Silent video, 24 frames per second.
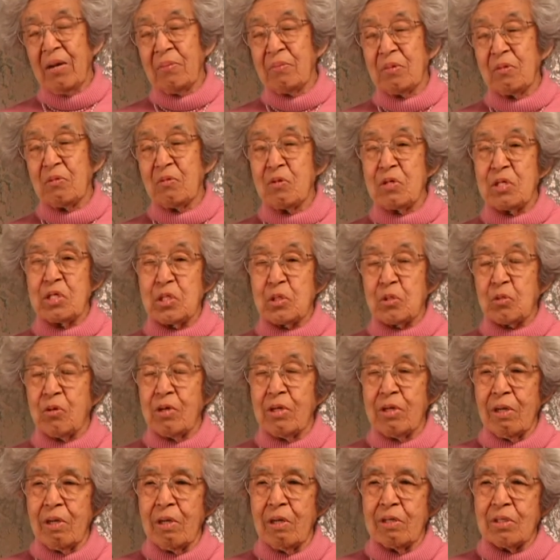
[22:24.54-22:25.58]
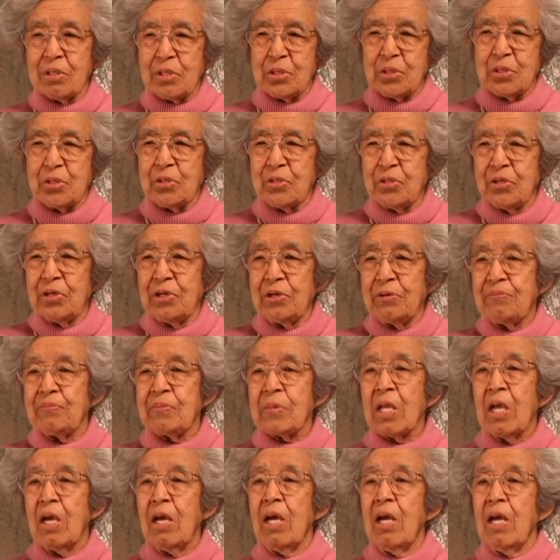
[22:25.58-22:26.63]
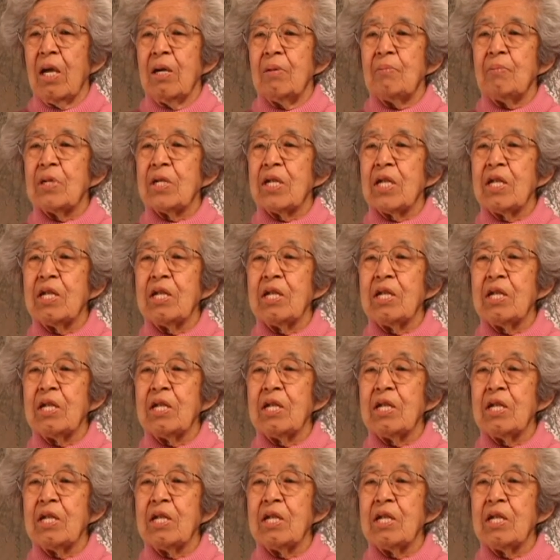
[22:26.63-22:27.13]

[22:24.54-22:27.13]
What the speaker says: is quite a long story. But anyway,